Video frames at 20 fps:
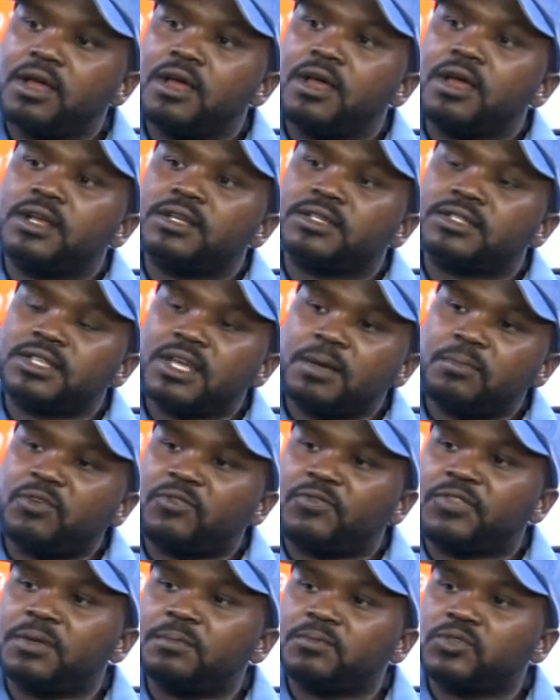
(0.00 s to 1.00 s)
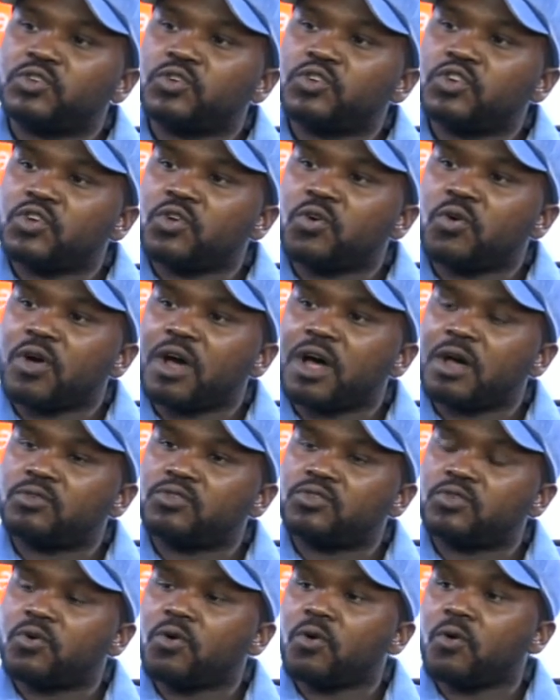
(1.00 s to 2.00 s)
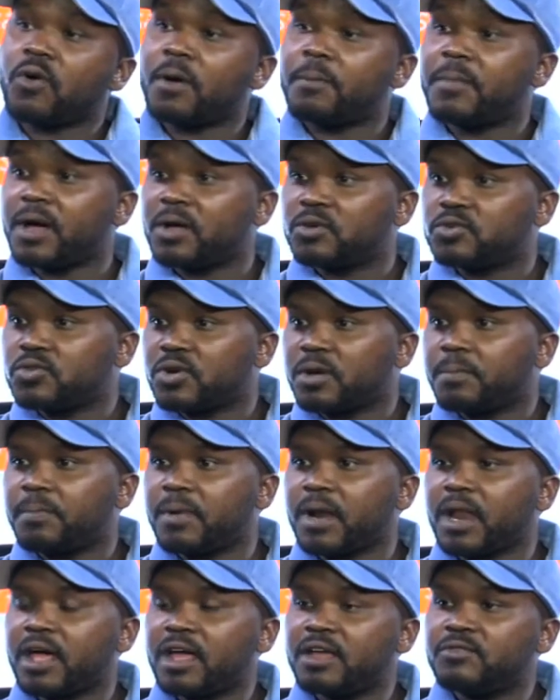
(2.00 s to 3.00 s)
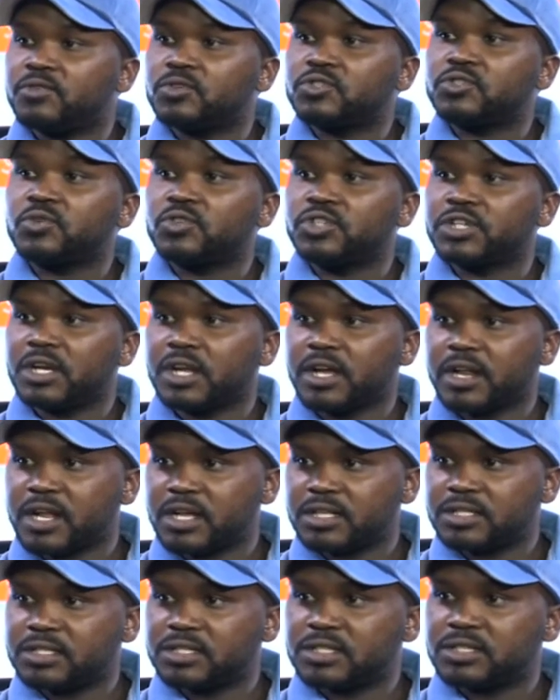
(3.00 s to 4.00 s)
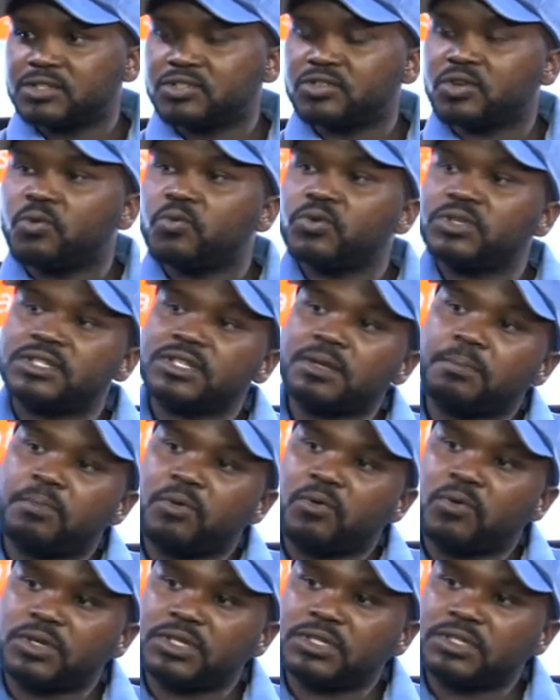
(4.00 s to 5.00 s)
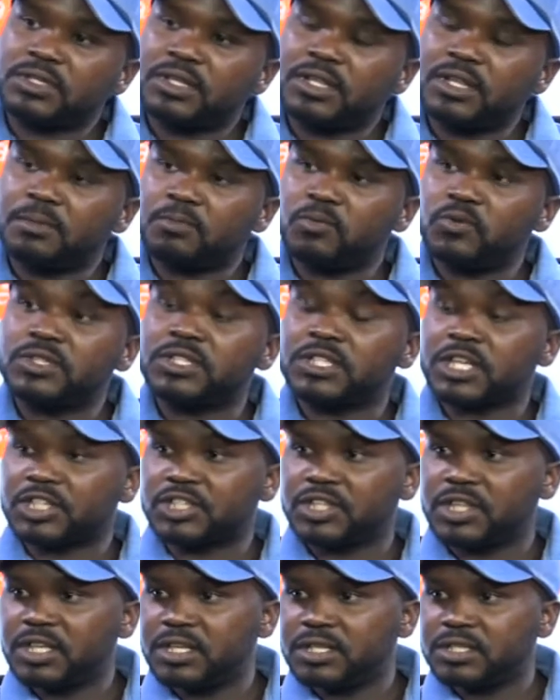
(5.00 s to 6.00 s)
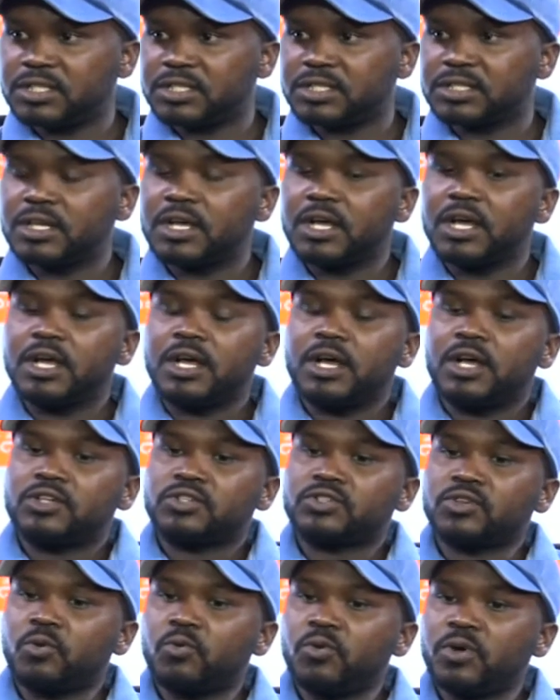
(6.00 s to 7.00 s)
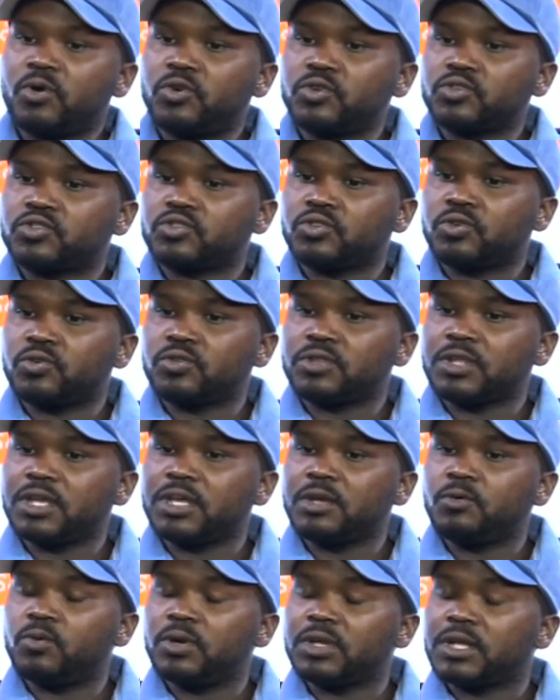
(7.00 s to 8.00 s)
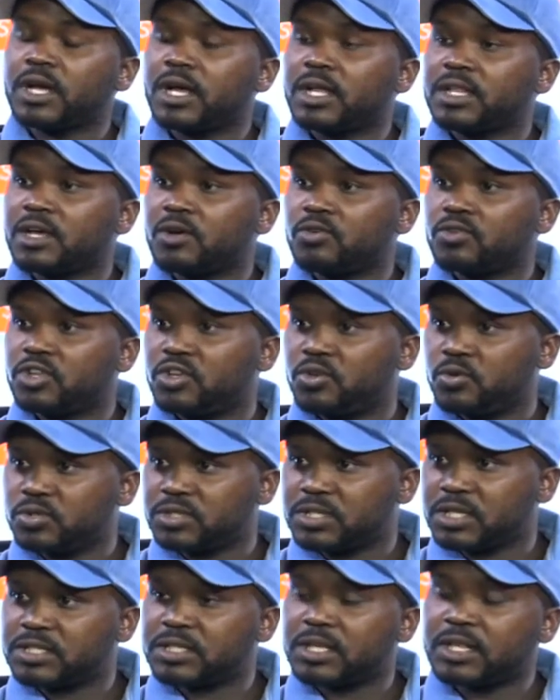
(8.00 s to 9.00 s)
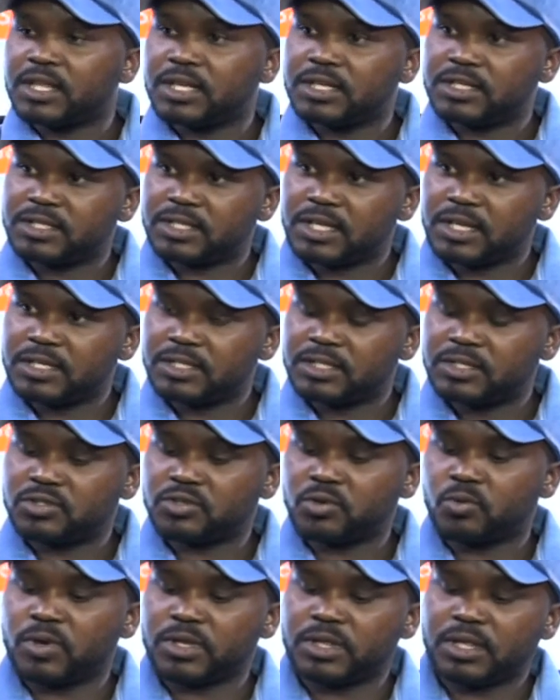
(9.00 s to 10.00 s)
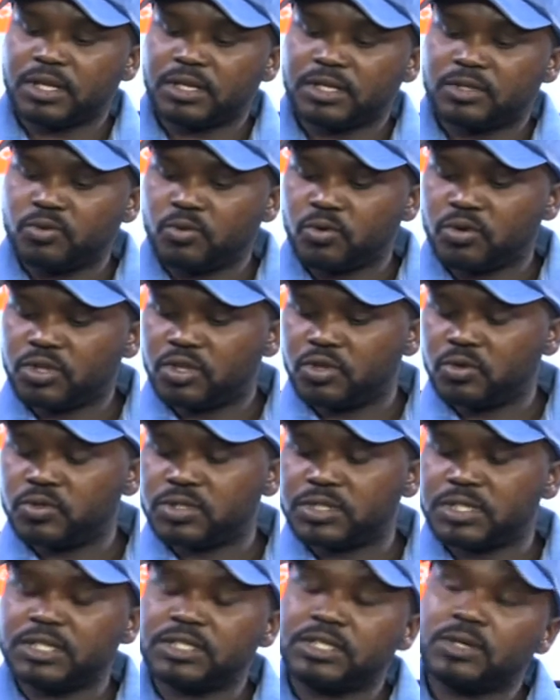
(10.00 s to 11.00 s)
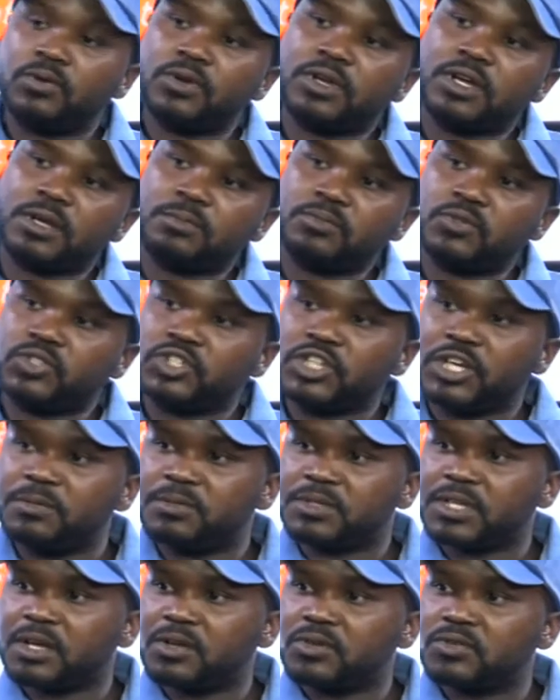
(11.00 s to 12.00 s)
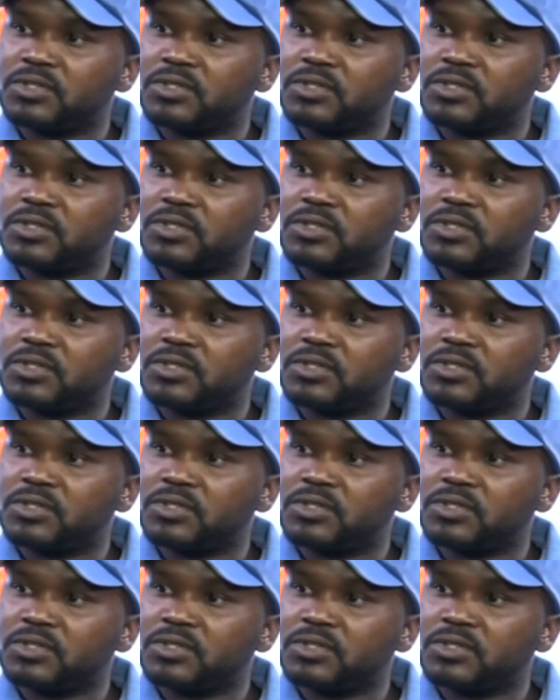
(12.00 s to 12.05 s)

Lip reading: Some of them don't know how to go about to apply for social grants. So we support them with such things. So they will gather on Tuesdays and Thursdays. So what they do on Tuesdays, they will come to James House.